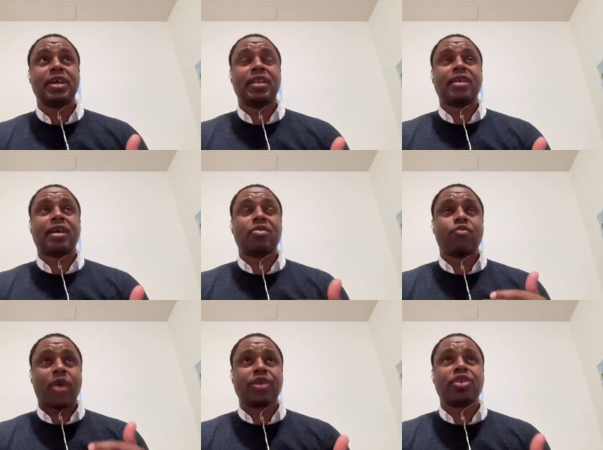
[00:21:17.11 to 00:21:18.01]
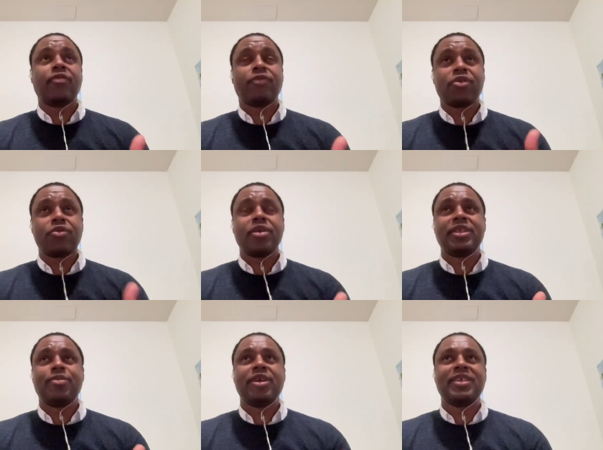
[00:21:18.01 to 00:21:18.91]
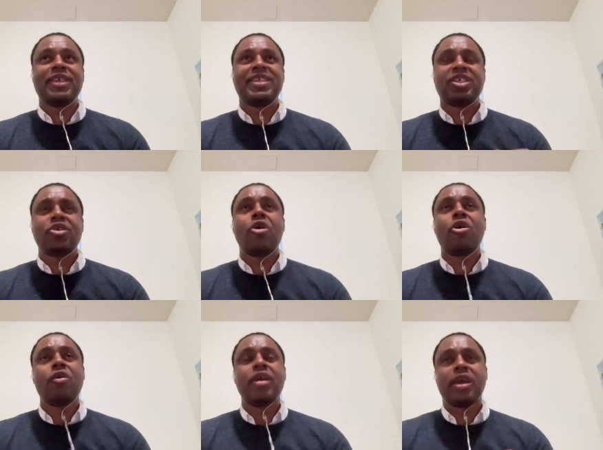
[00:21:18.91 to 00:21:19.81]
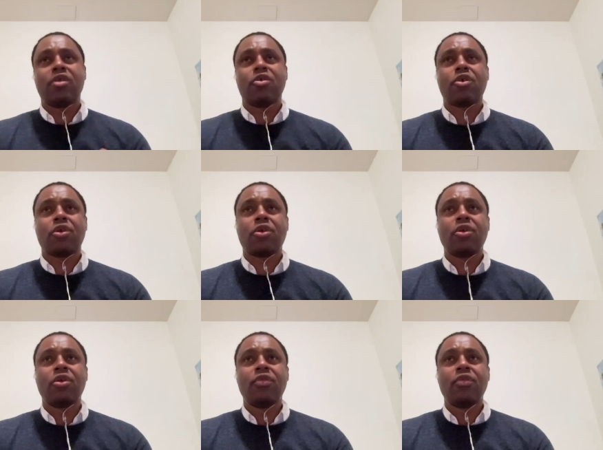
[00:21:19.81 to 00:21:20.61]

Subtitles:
in that direction for Christy because he saw in her